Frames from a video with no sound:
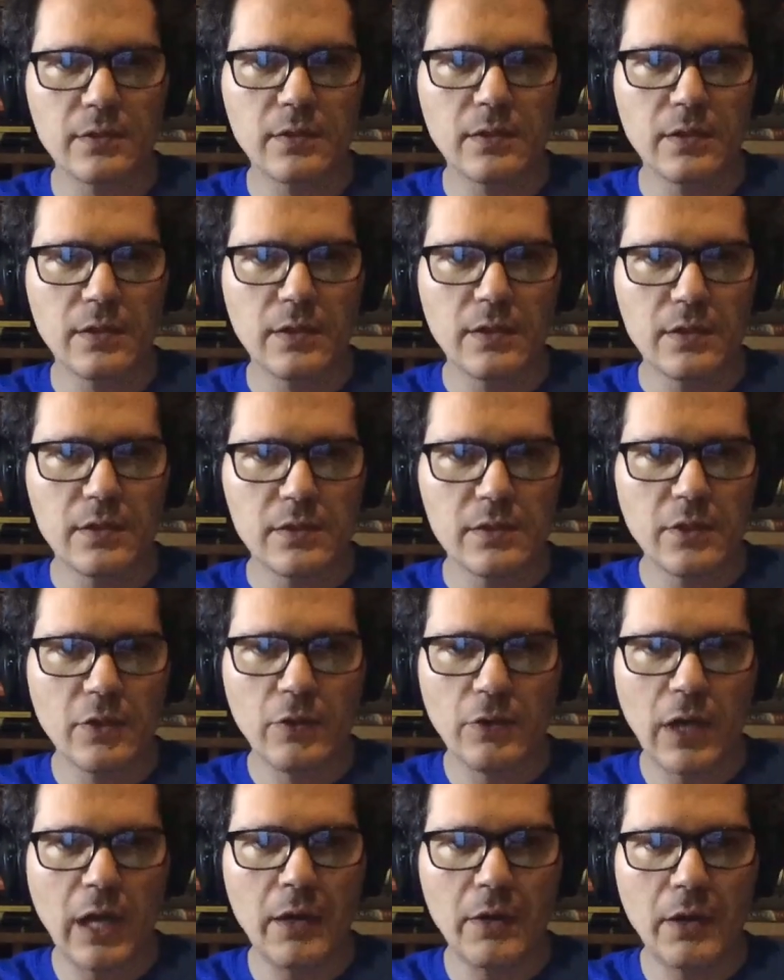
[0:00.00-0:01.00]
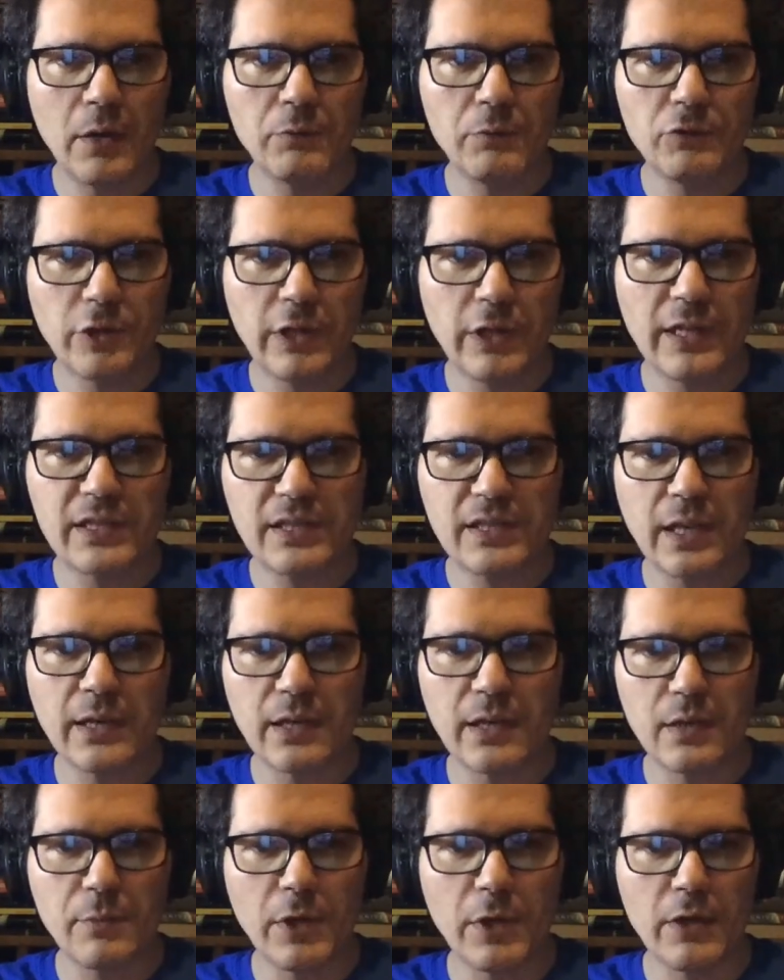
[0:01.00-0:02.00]
So I'm really excited
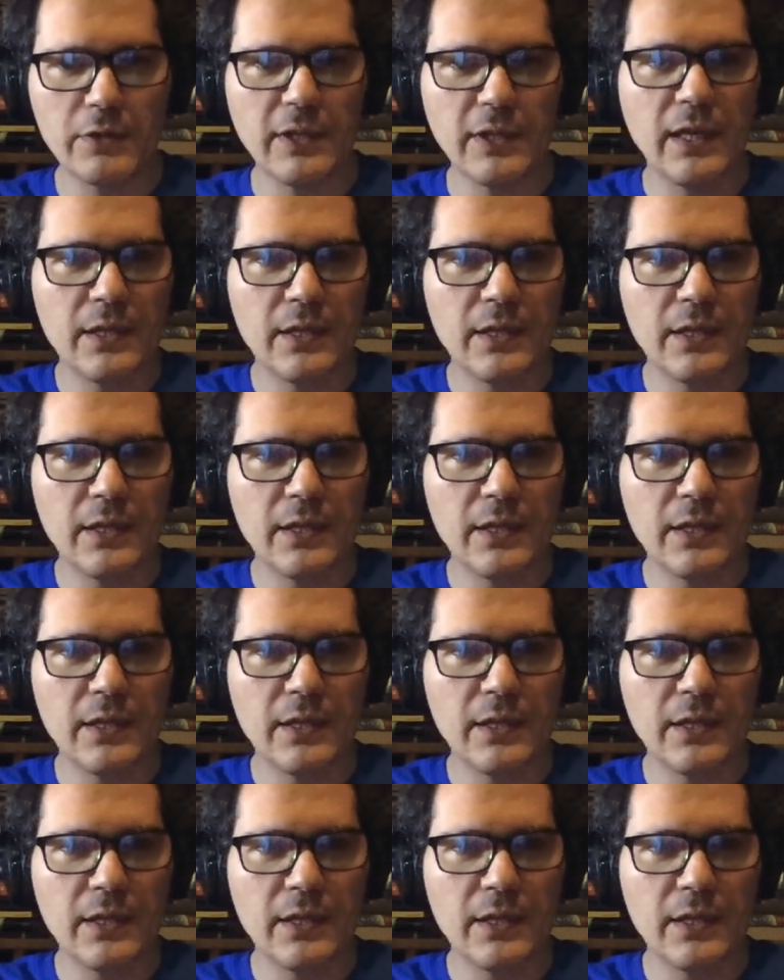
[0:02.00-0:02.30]
about that.